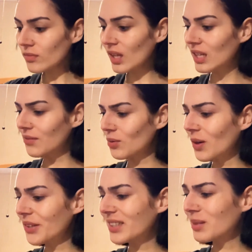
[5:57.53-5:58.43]
And if you
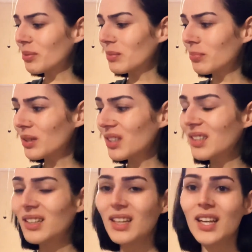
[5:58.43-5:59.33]
want, you can bring a
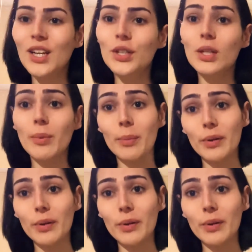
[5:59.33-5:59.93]
book. You can bring